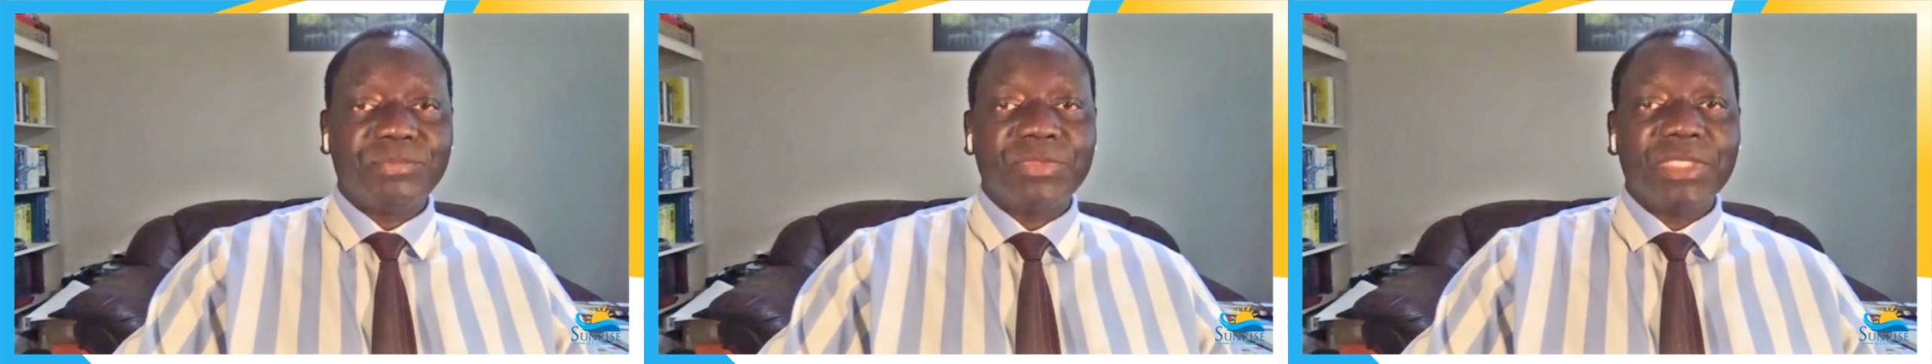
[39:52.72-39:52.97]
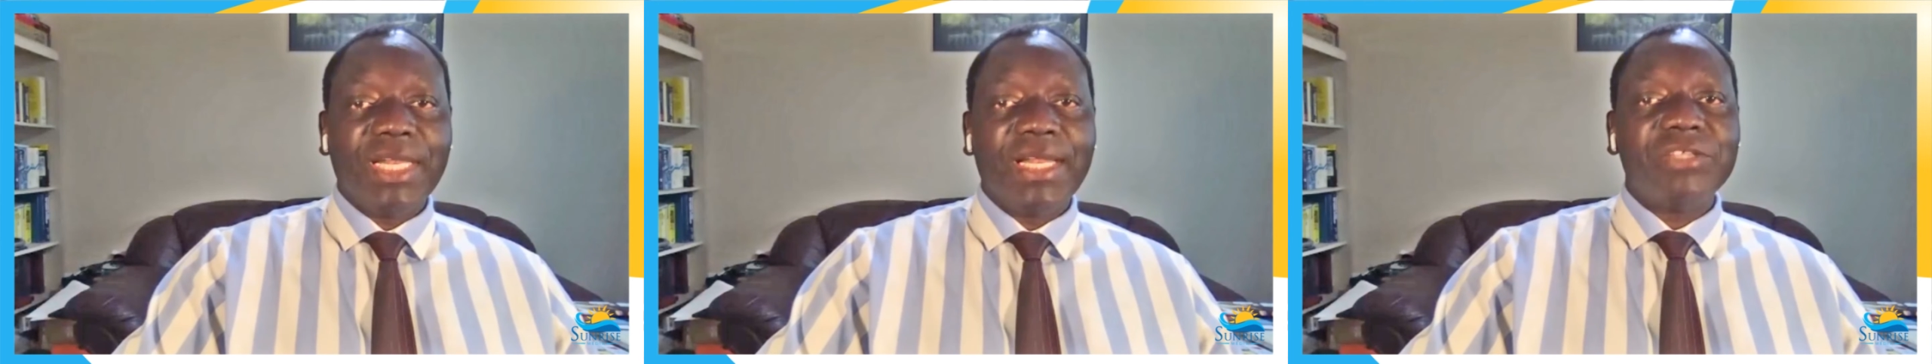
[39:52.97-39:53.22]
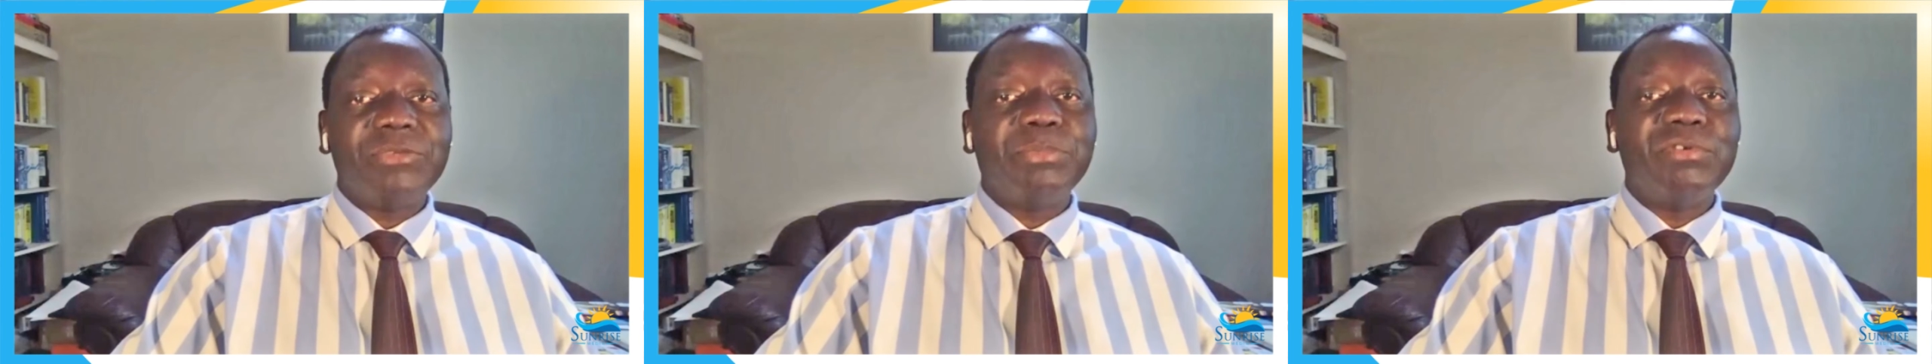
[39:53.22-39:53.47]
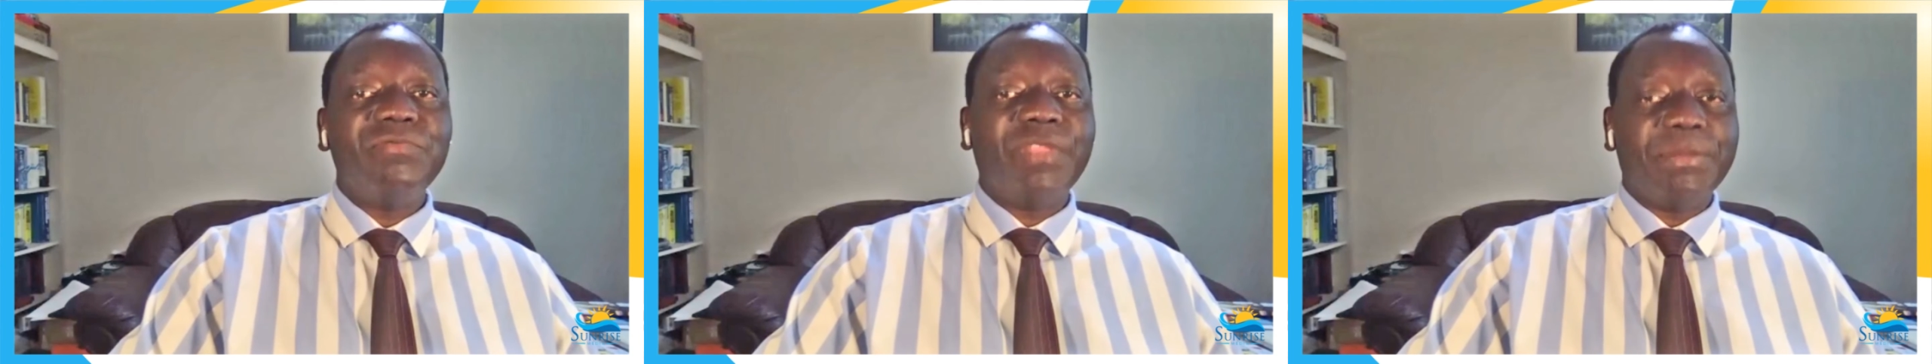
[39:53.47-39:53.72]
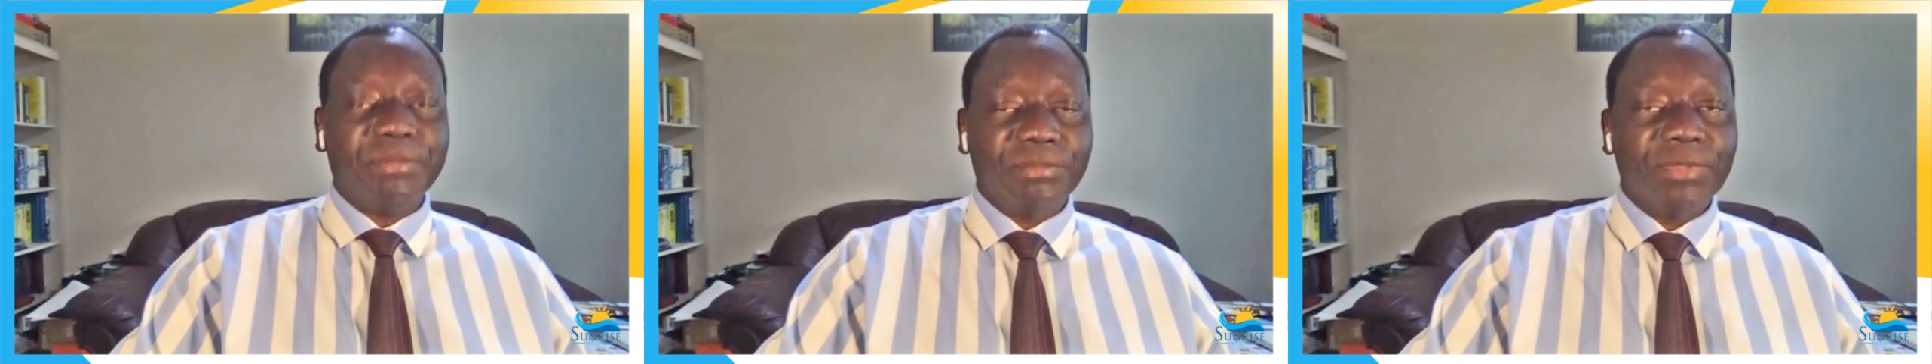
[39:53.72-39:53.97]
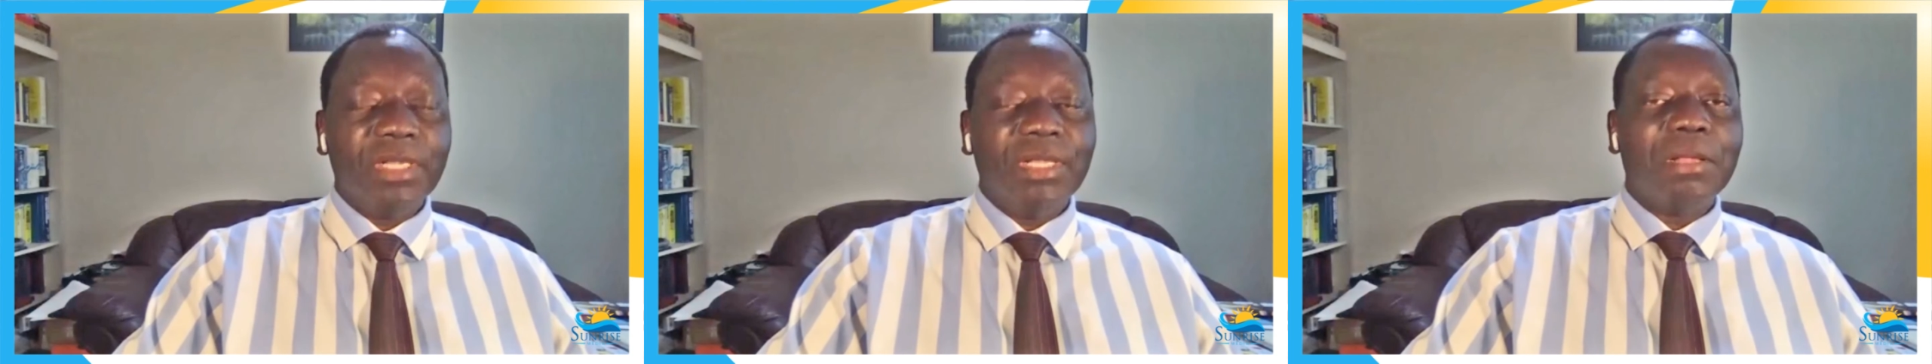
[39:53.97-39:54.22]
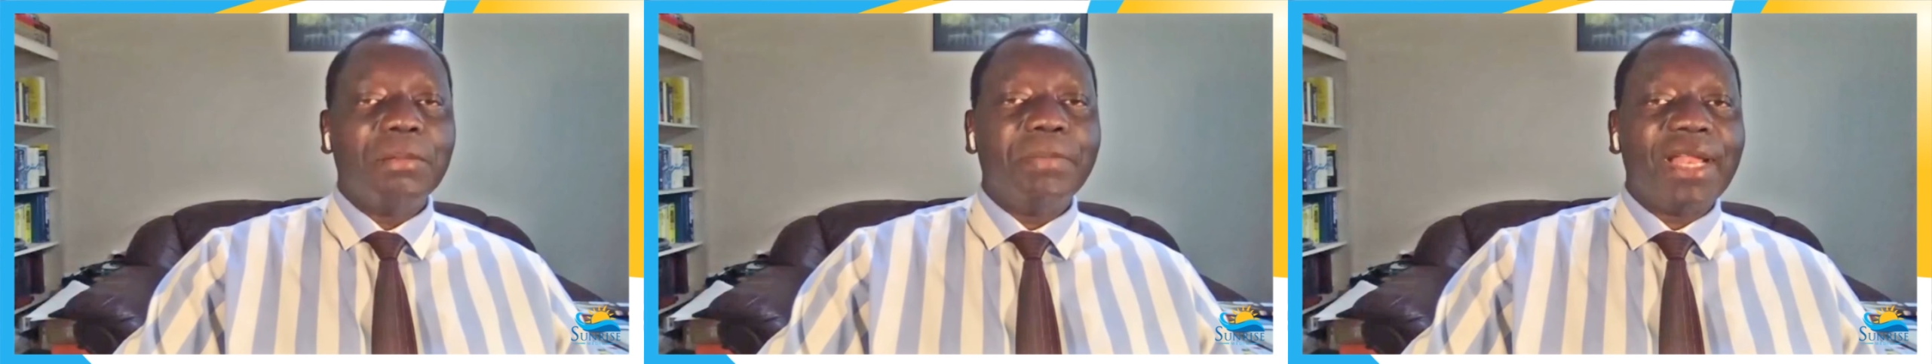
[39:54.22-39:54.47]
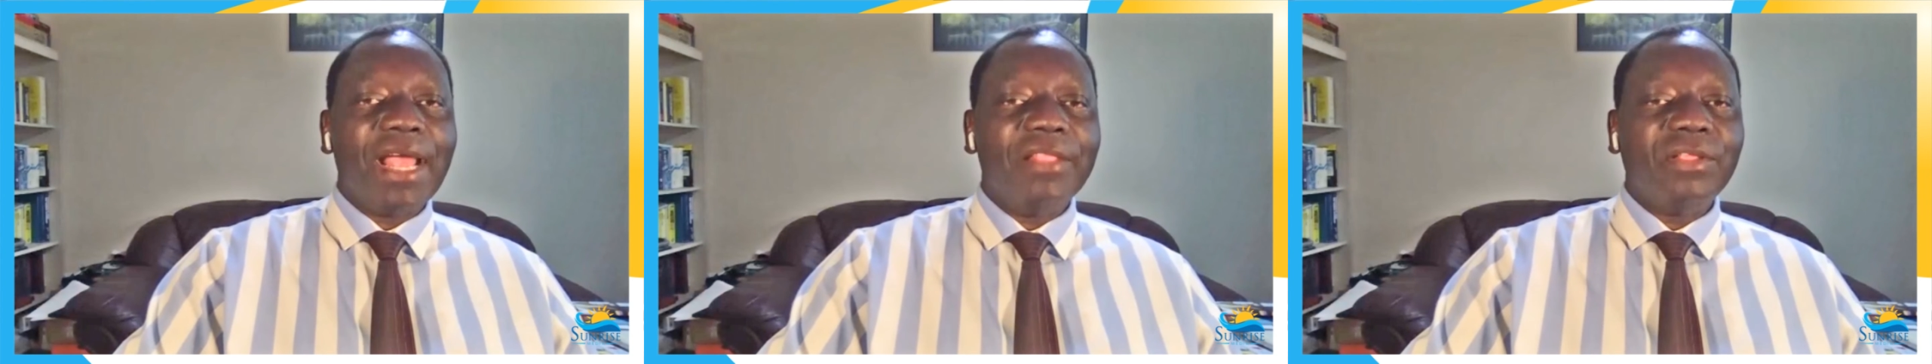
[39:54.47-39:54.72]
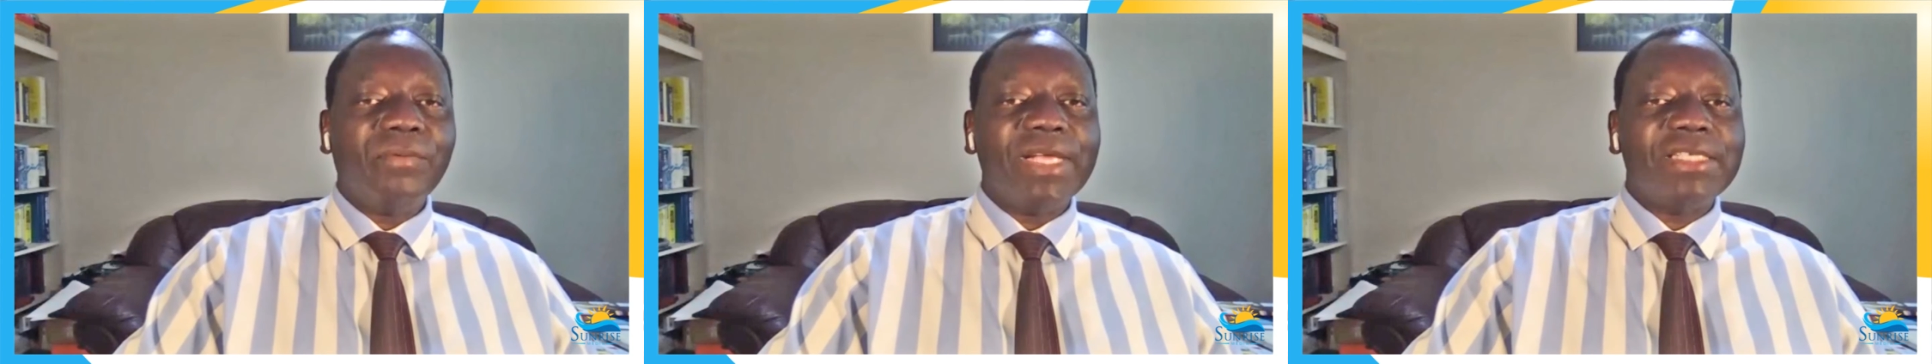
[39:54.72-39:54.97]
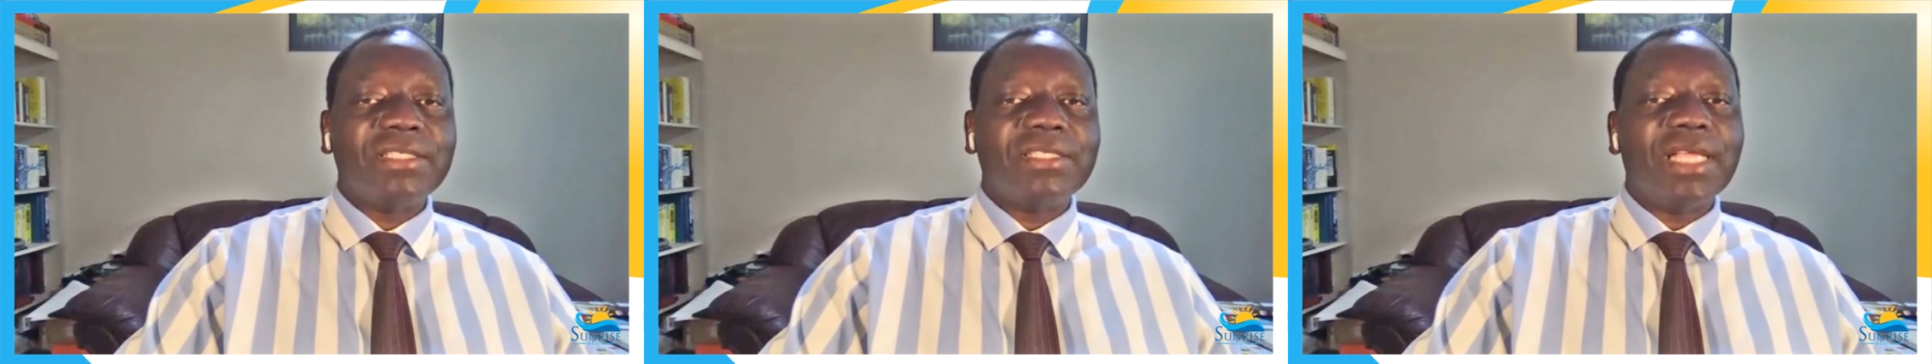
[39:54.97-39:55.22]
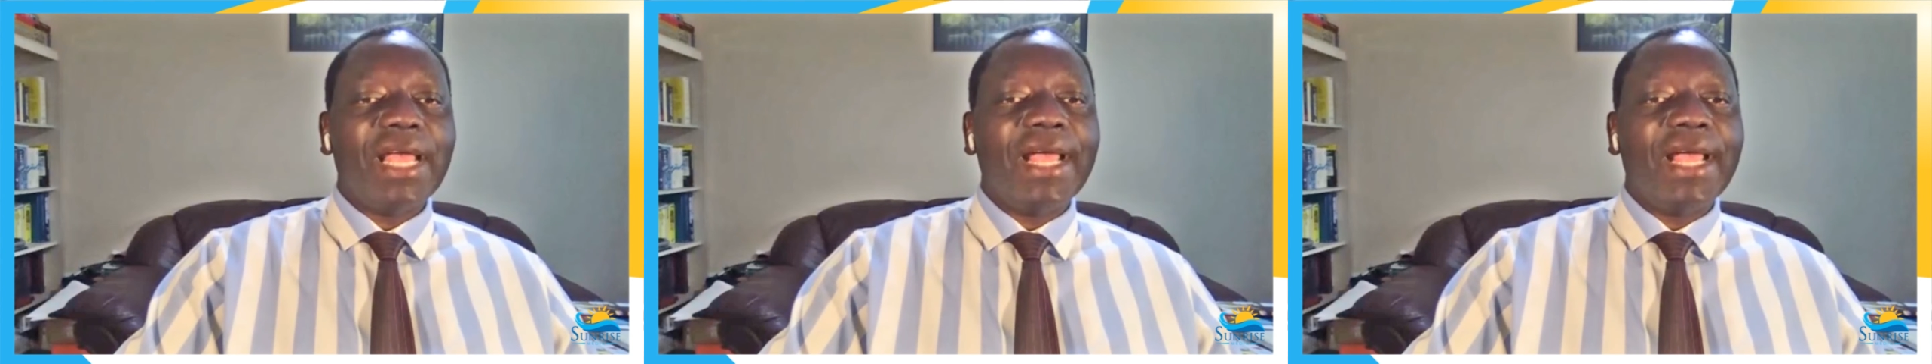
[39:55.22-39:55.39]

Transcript: Let us prove them. But otherwise,